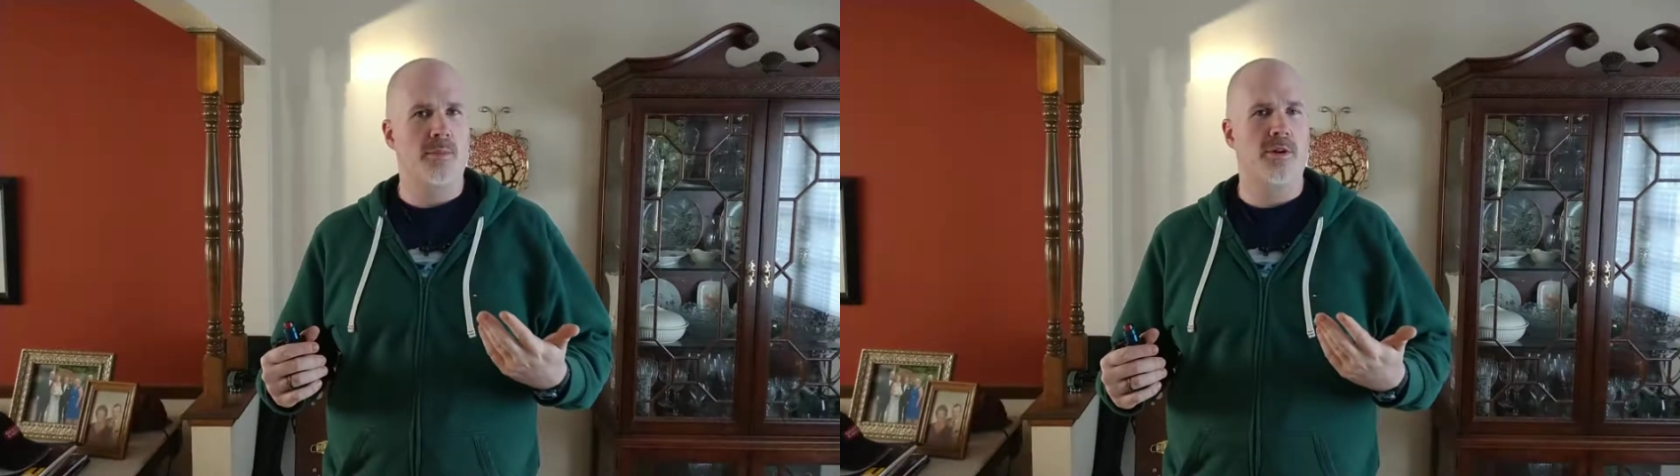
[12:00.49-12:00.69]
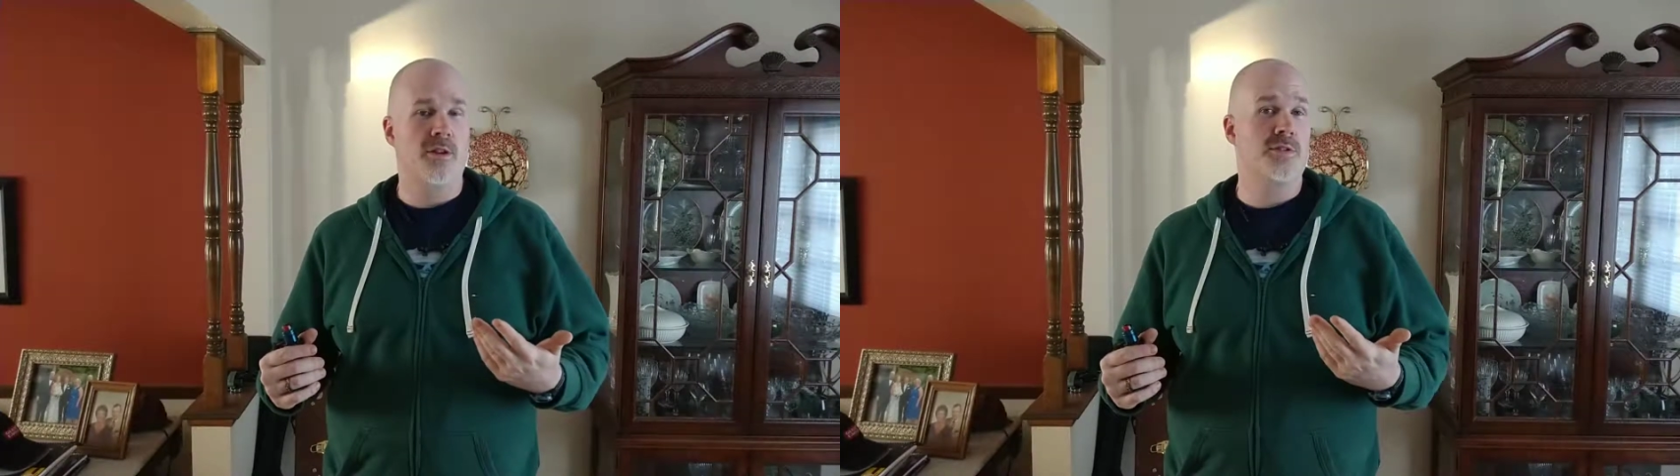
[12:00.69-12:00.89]

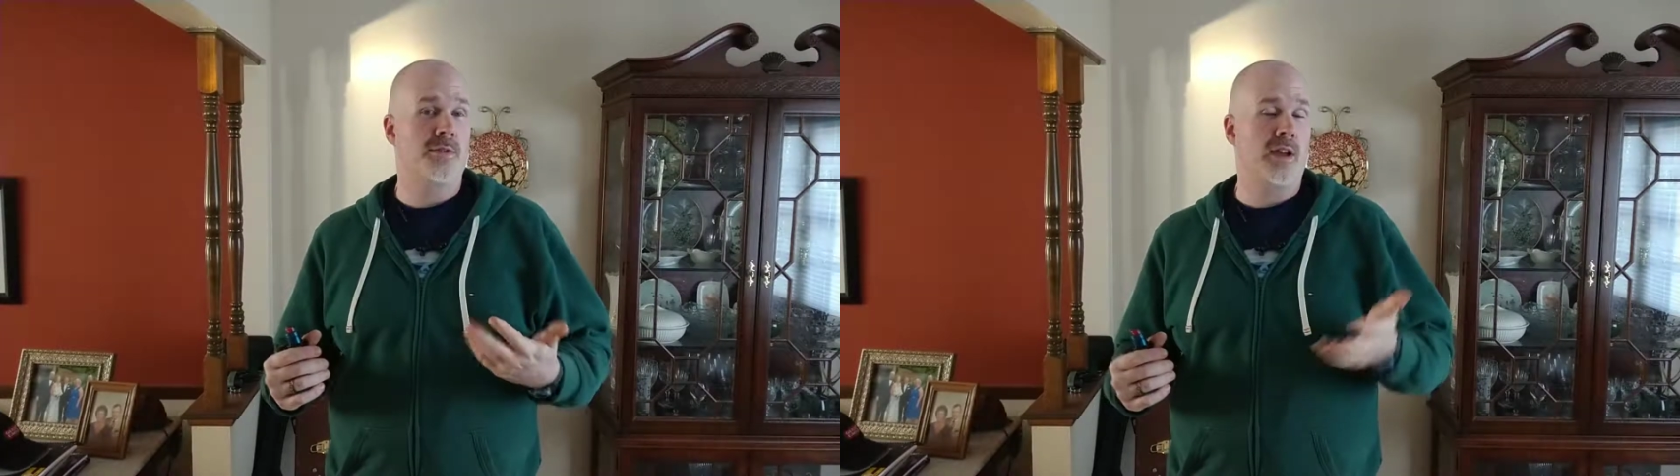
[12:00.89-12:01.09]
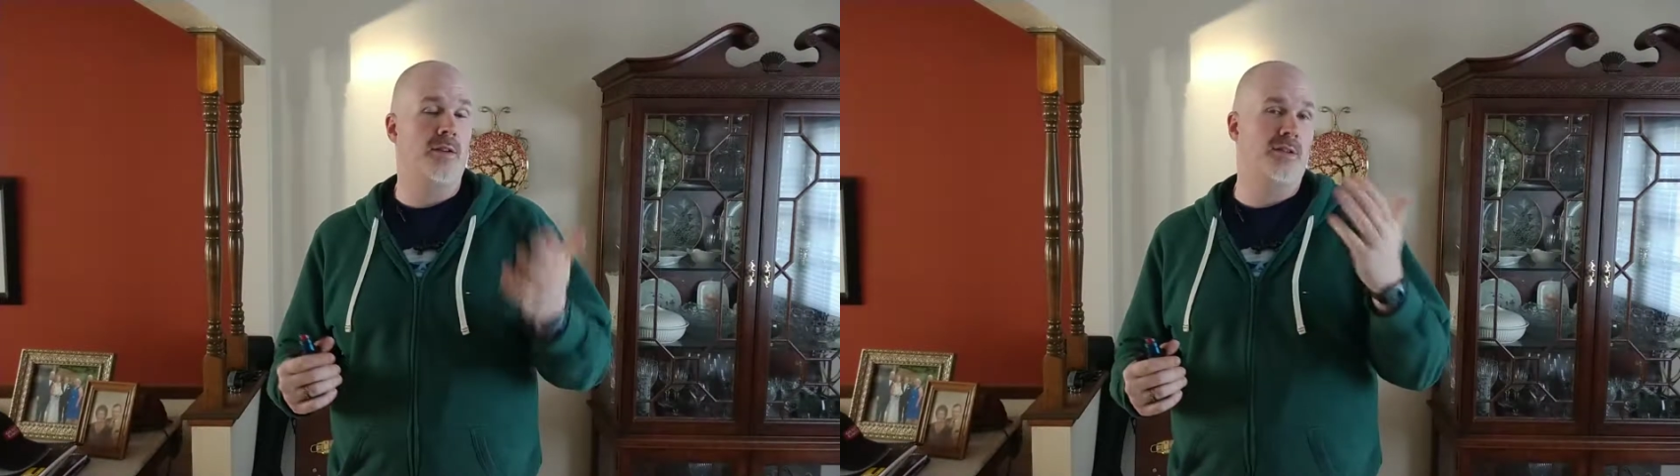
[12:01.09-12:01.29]
production
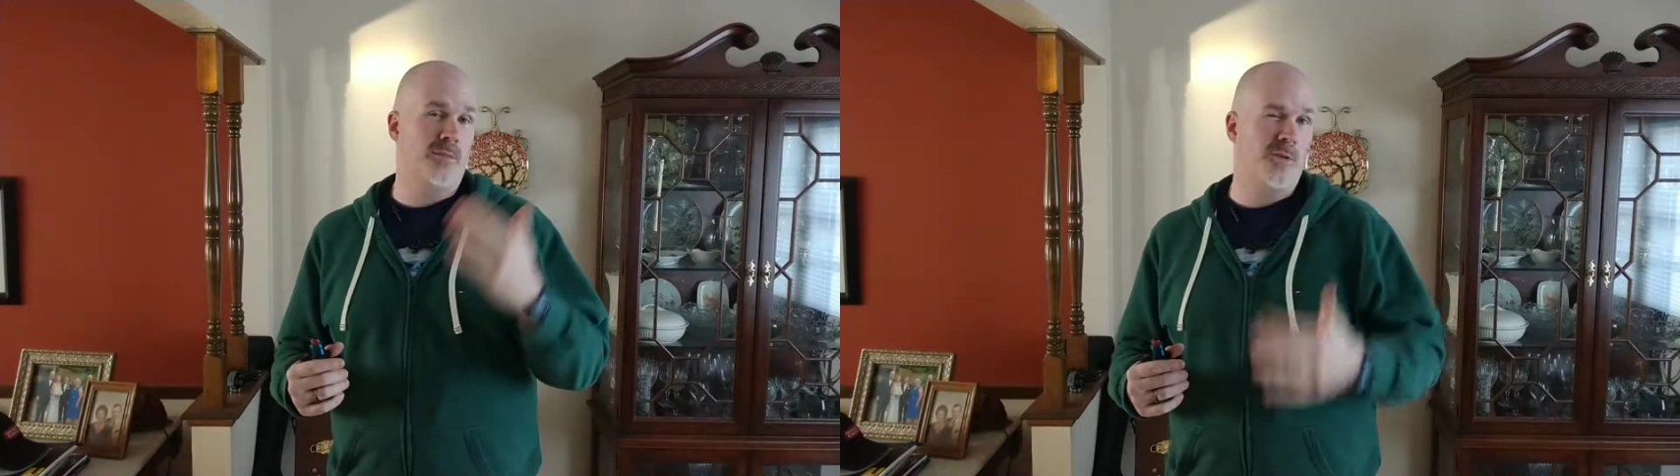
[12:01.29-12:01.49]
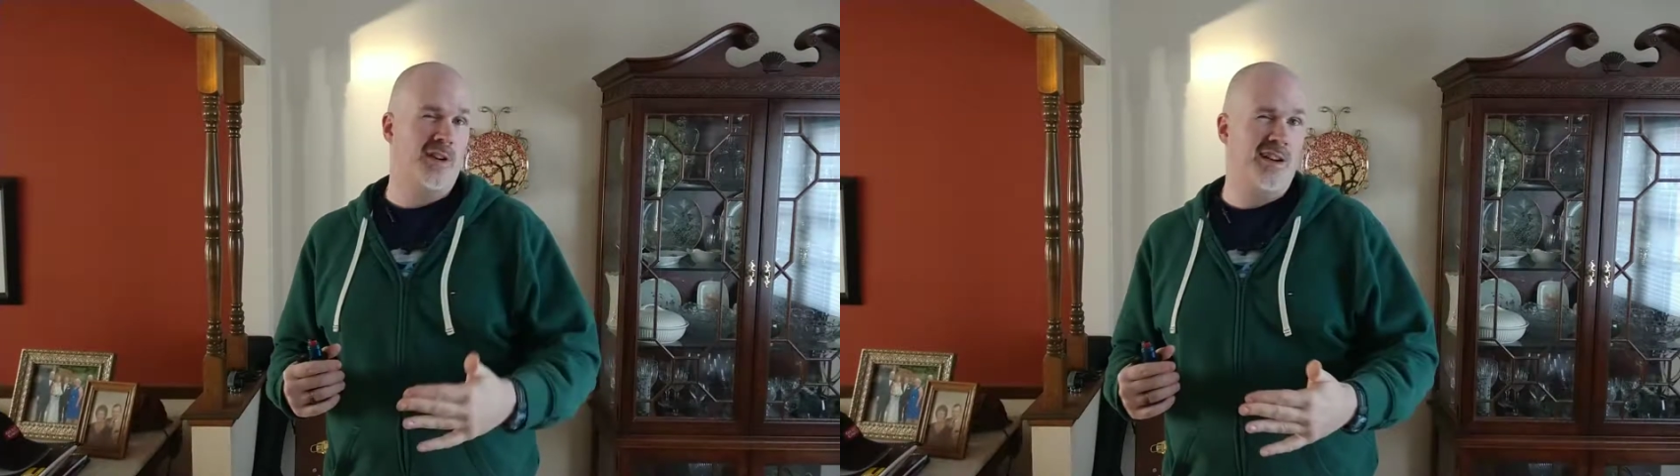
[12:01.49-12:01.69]
value, so
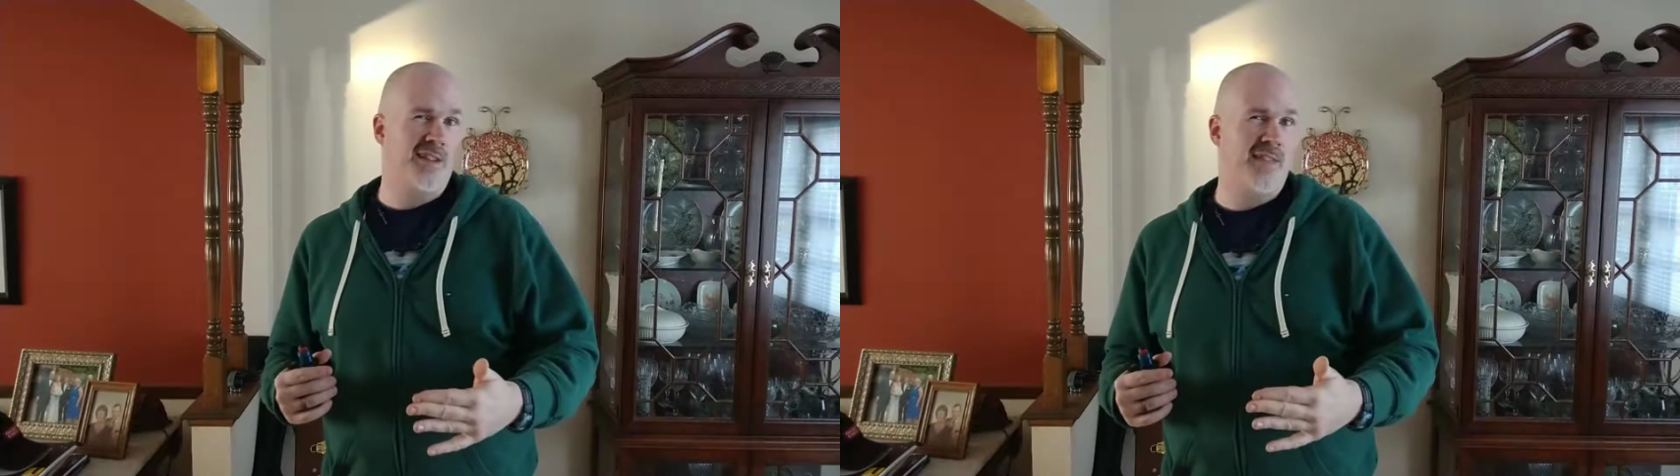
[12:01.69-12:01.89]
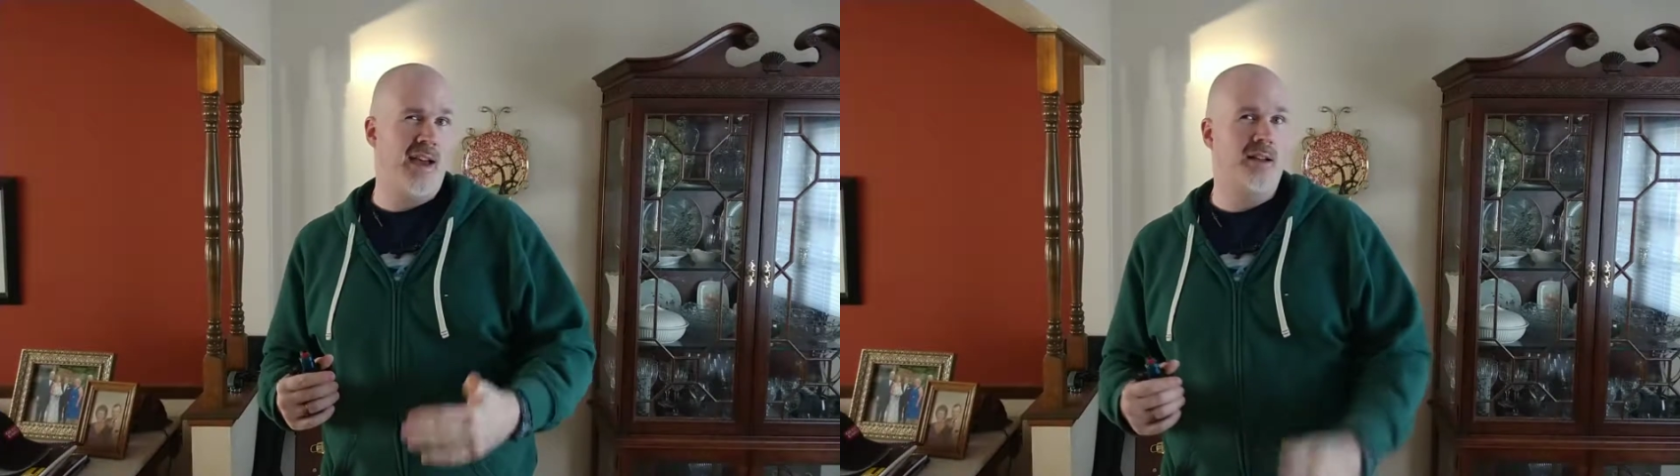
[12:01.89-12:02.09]
I'm working
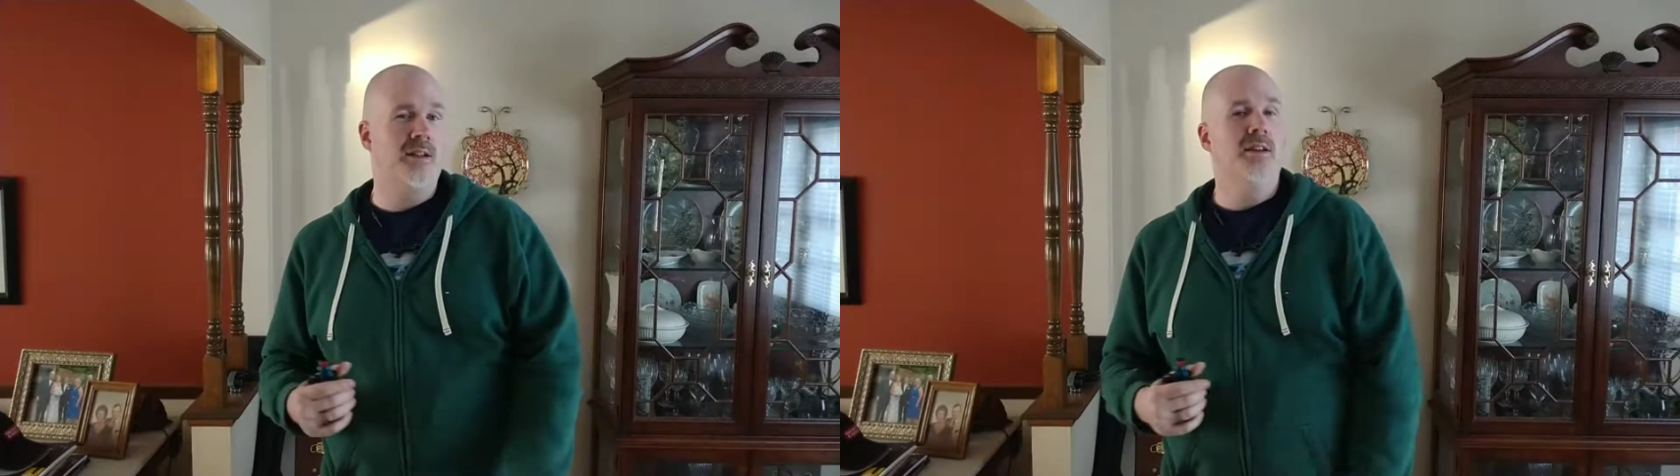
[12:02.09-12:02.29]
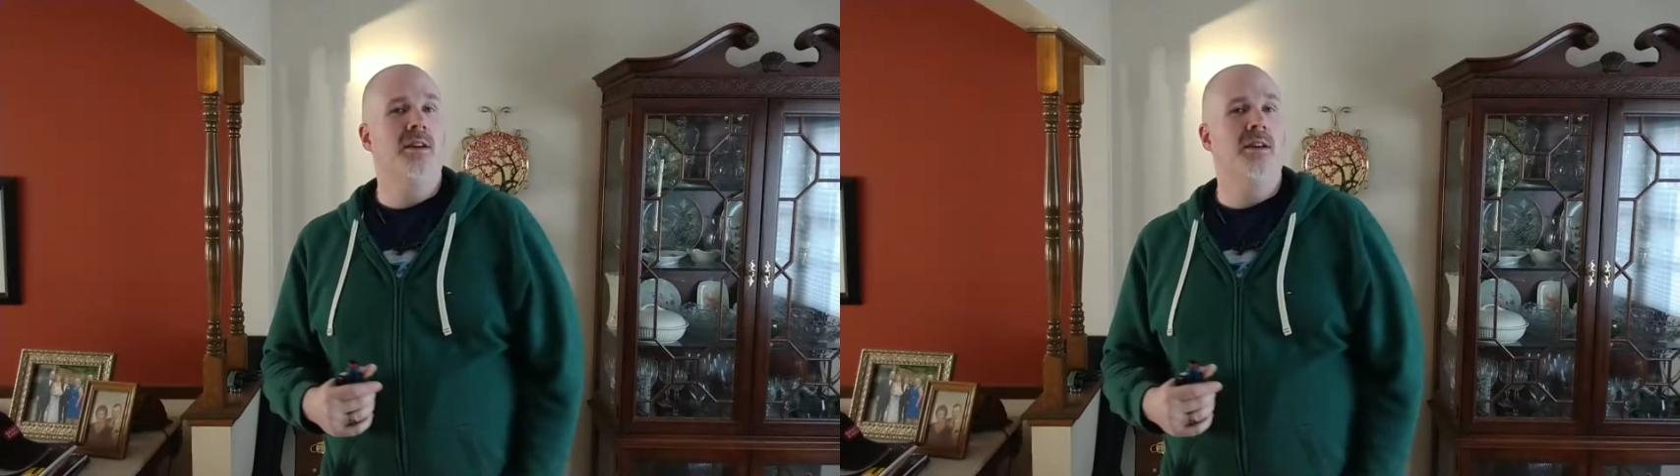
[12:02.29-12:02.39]
on that.